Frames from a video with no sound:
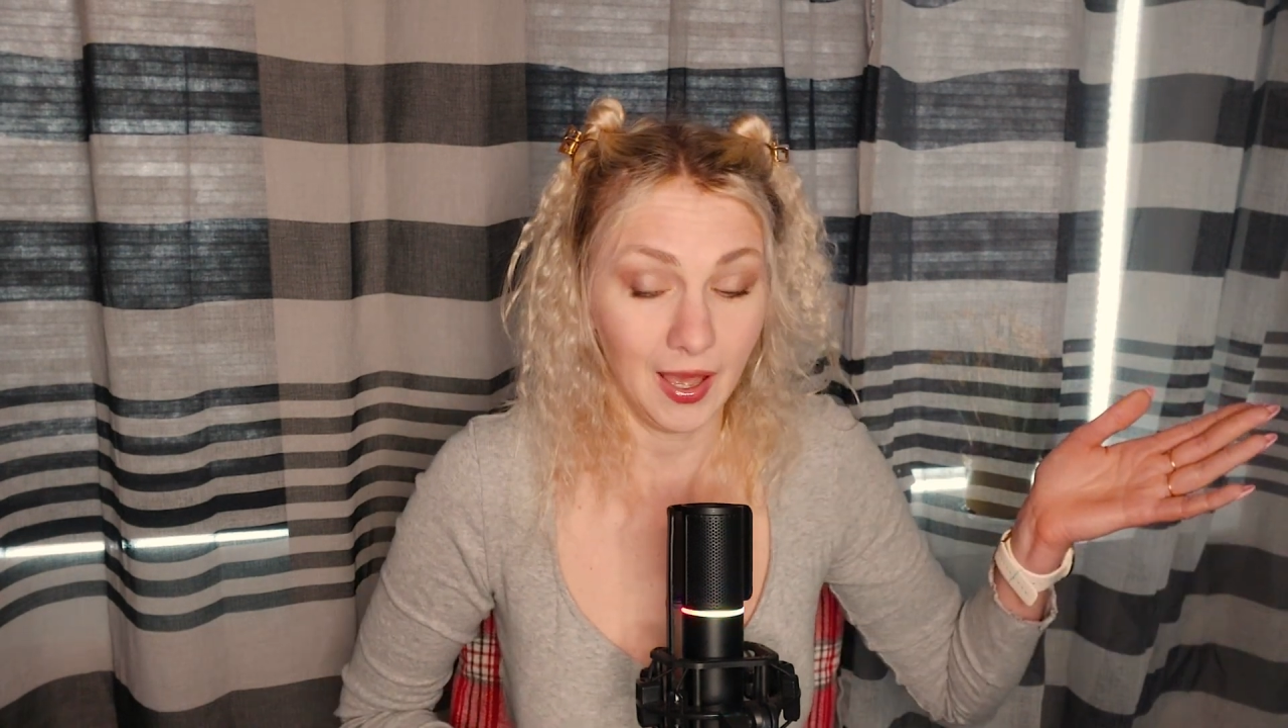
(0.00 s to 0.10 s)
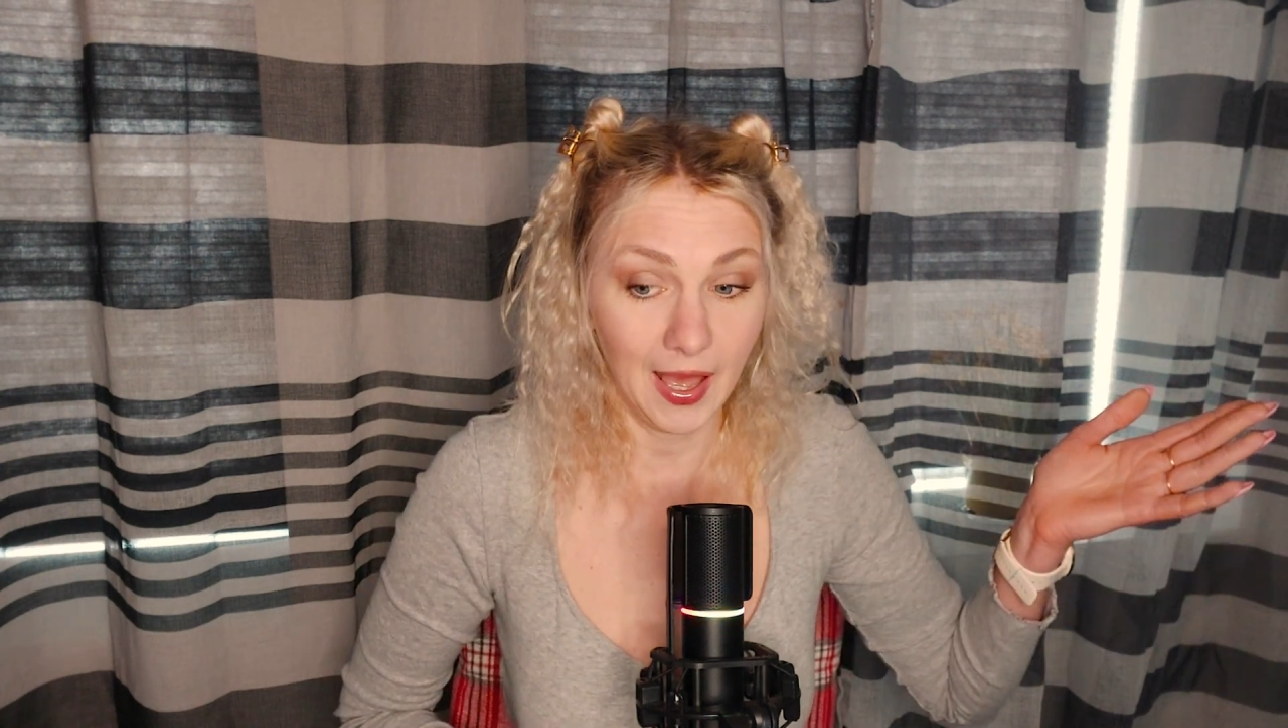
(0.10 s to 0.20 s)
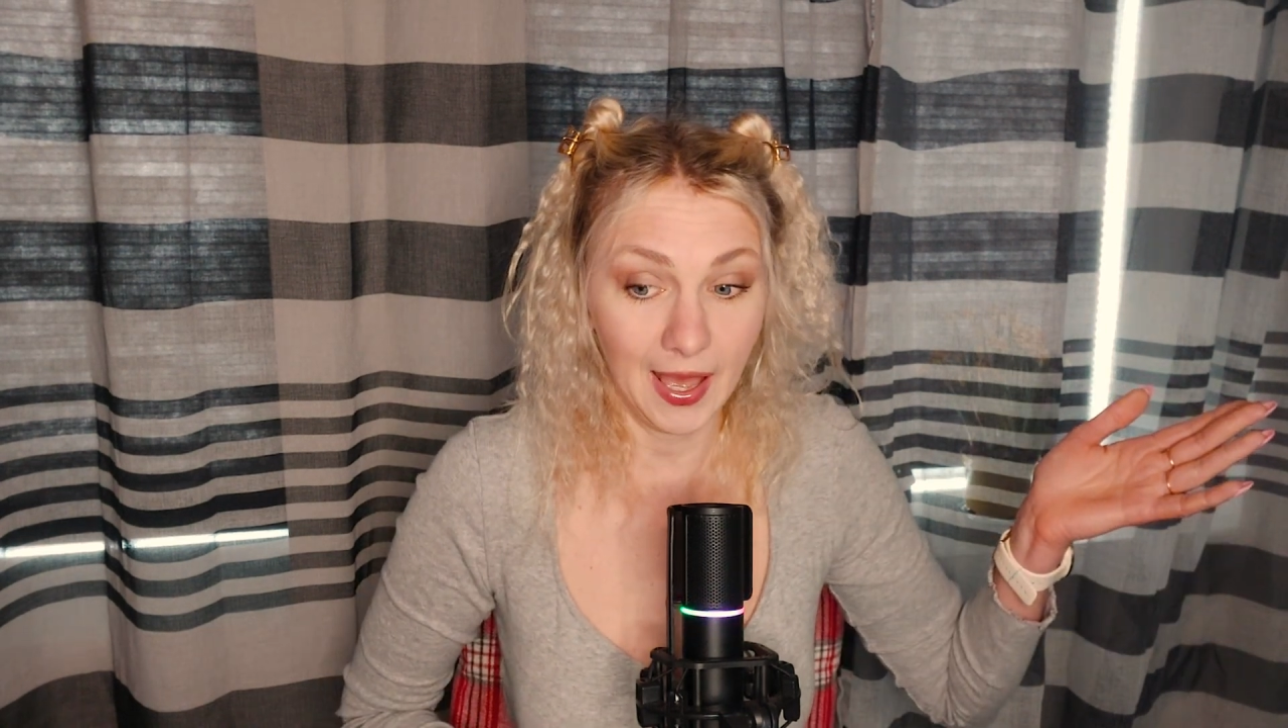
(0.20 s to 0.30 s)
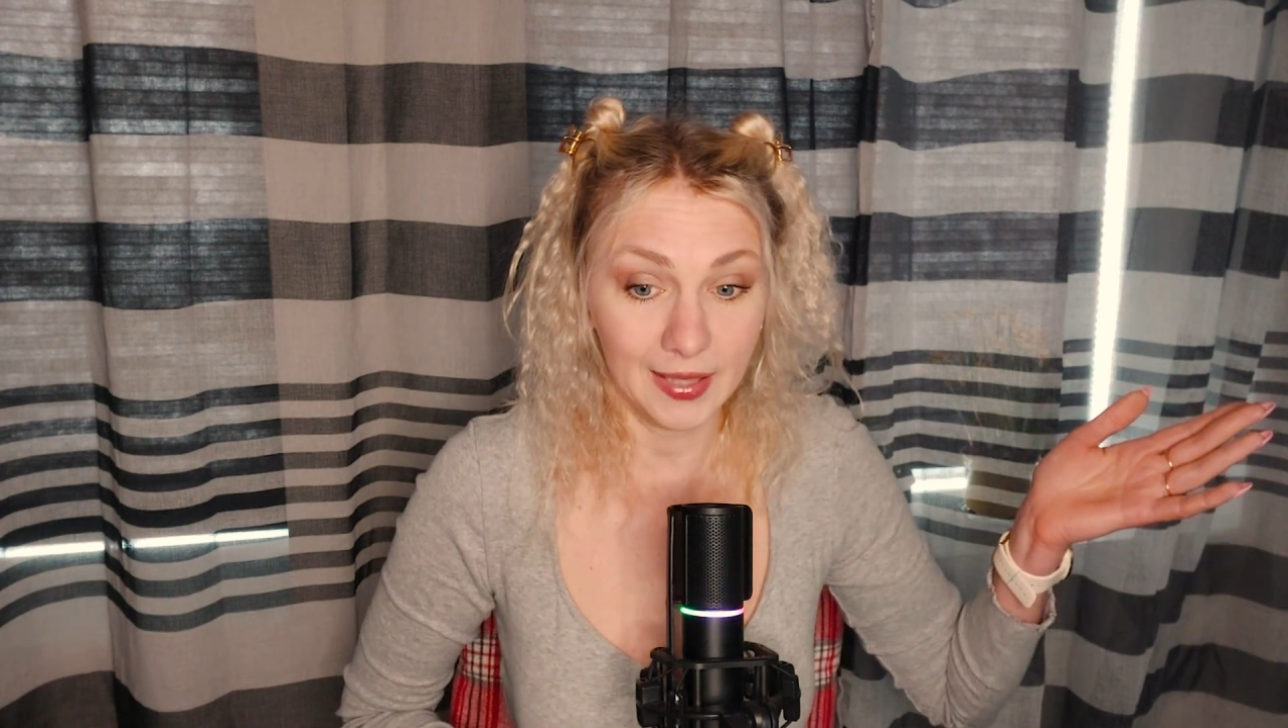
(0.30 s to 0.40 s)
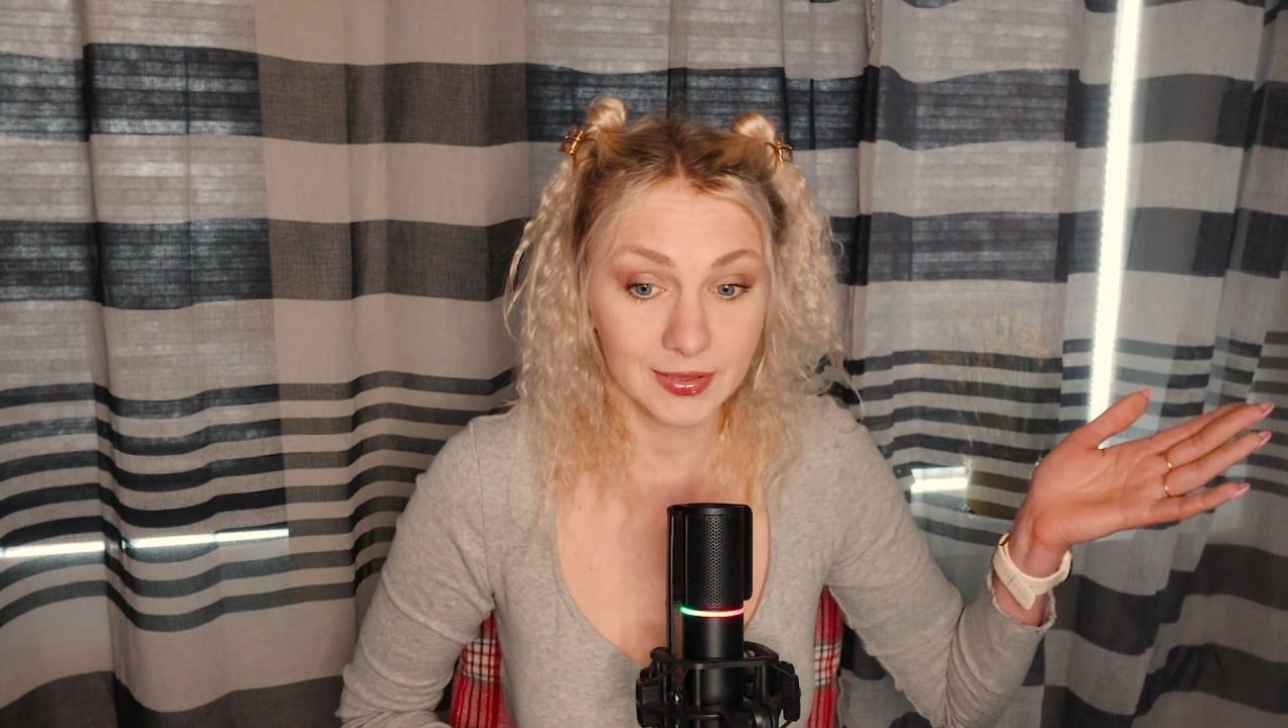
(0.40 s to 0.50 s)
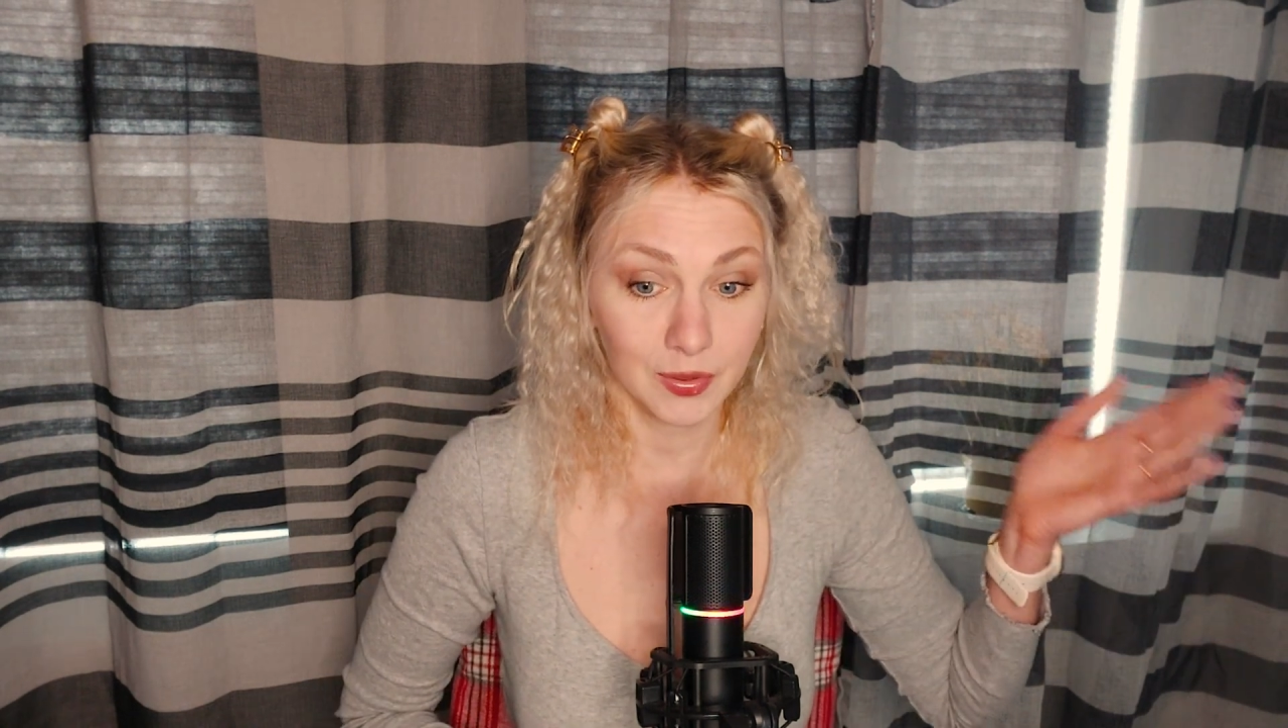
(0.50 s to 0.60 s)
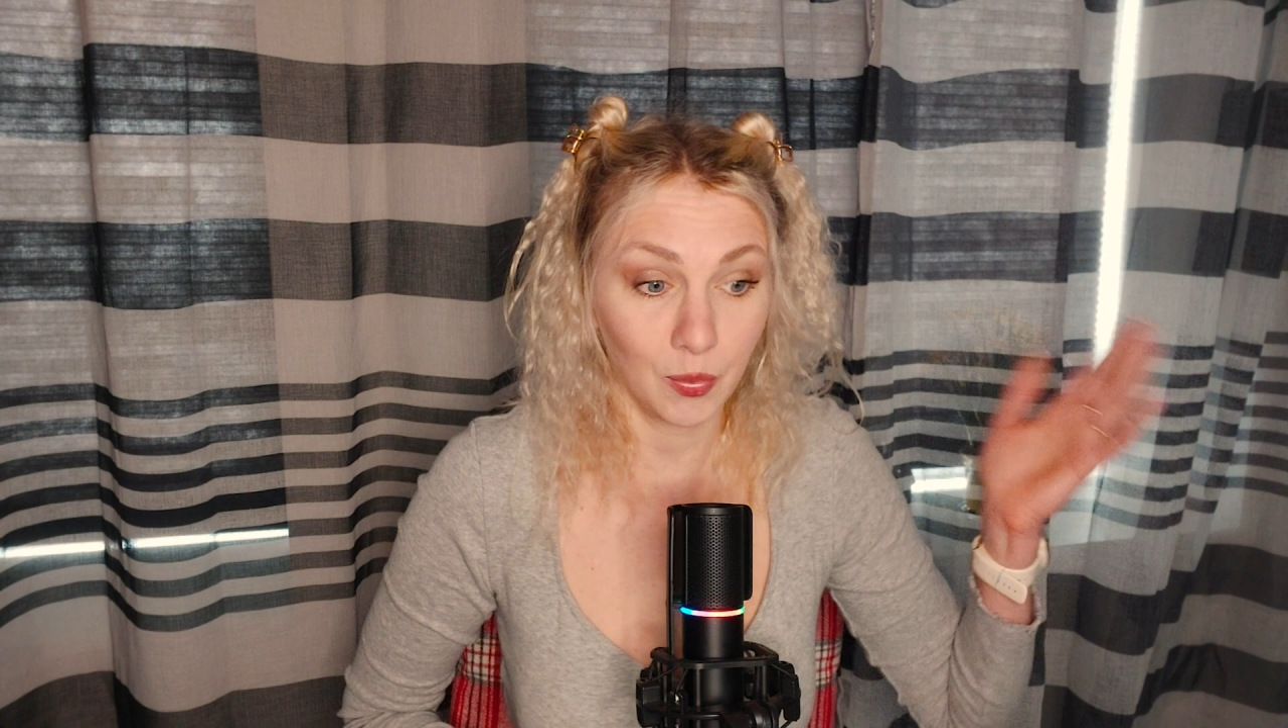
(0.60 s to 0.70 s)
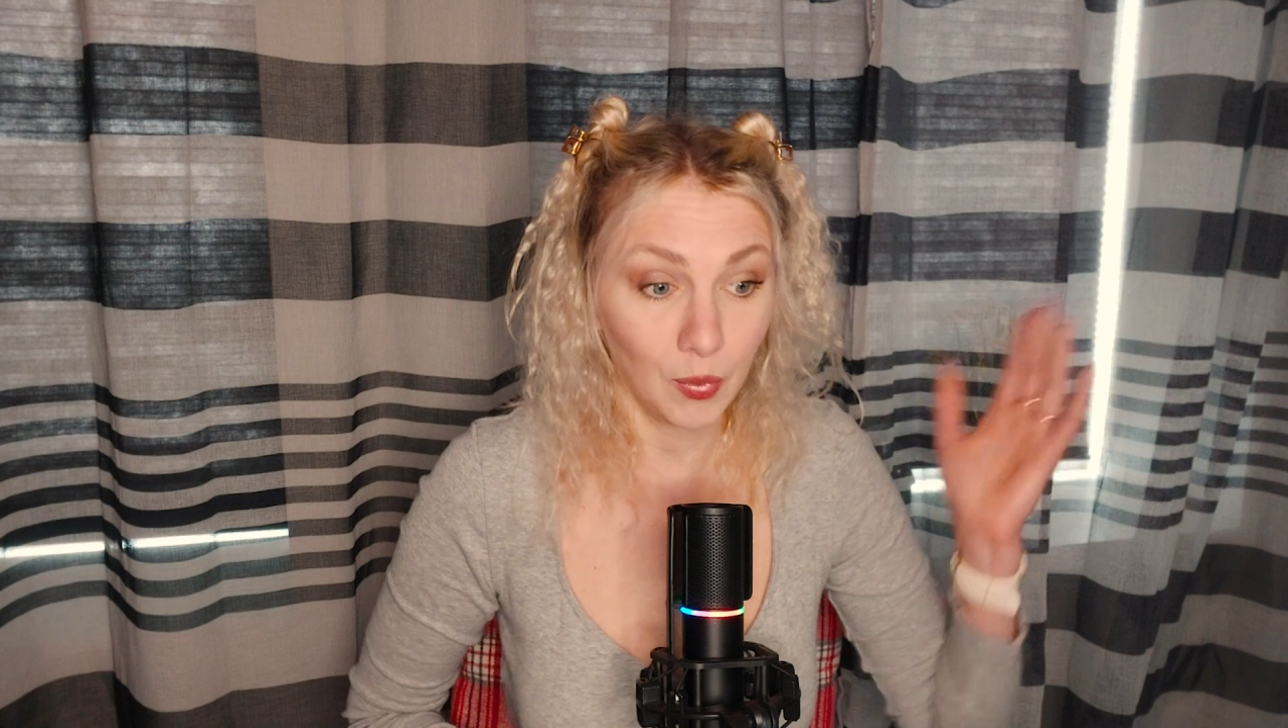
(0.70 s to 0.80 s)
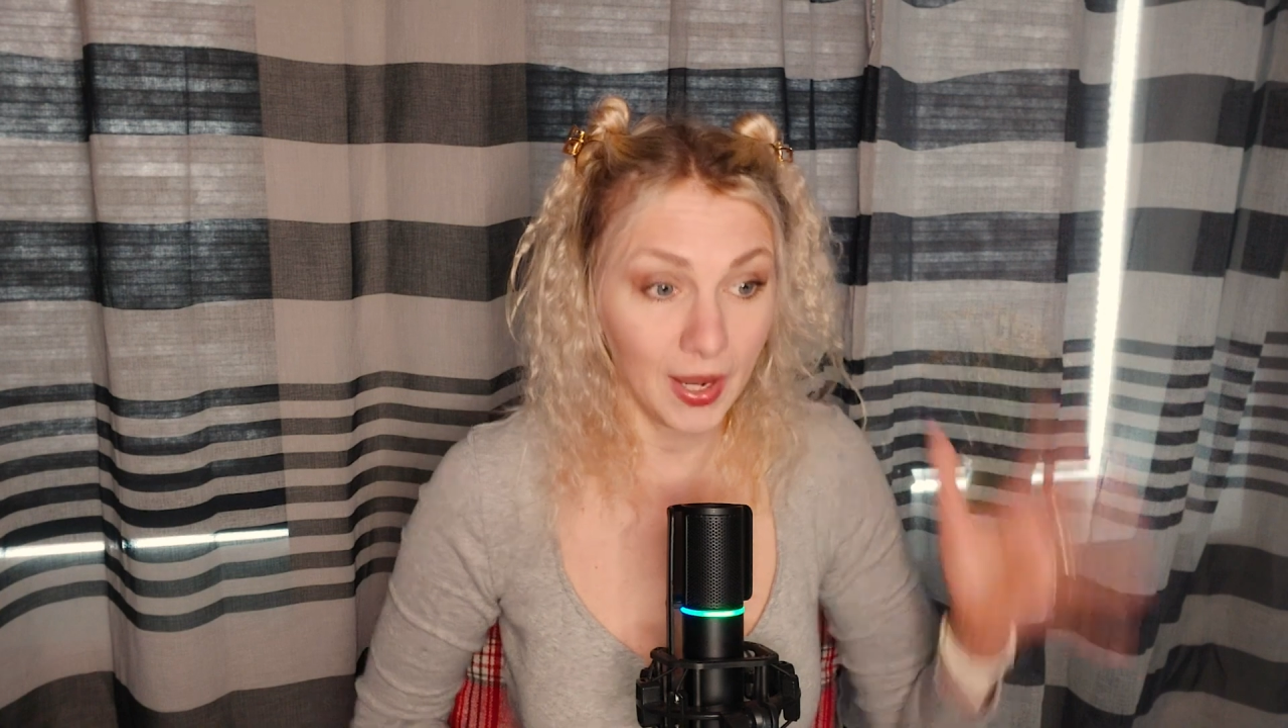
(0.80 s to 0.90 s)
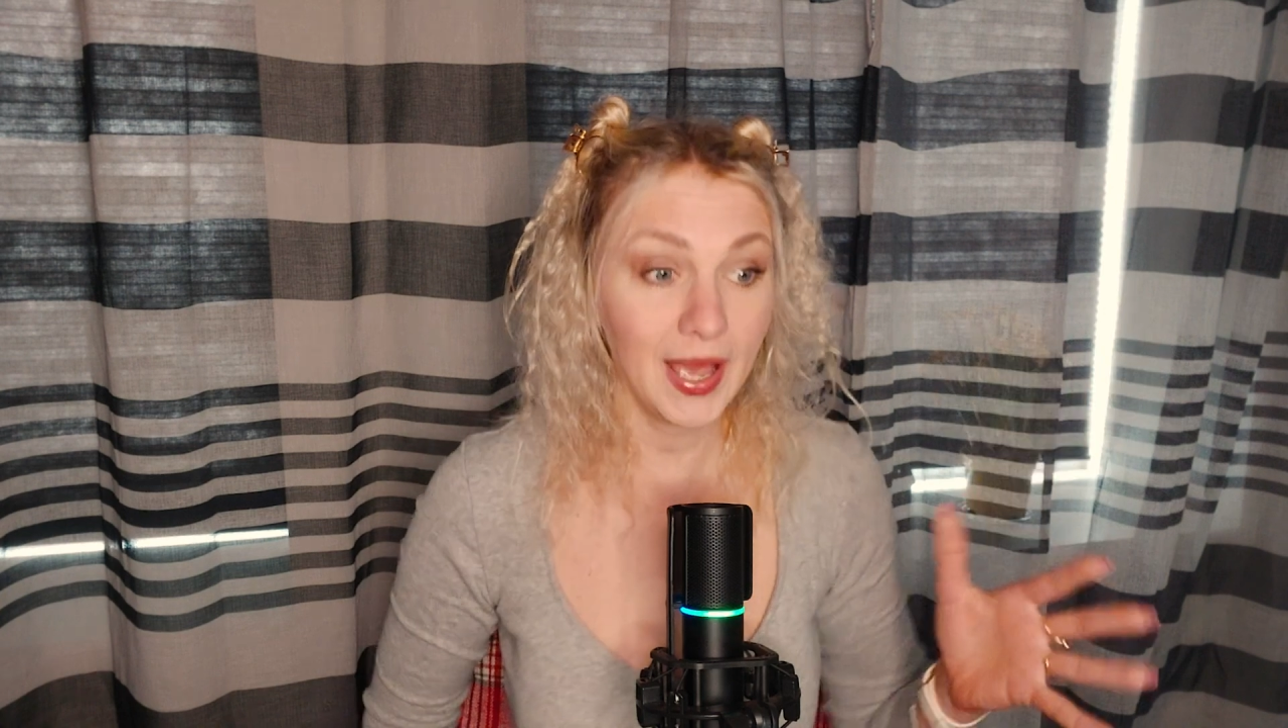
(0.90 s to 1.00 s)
And what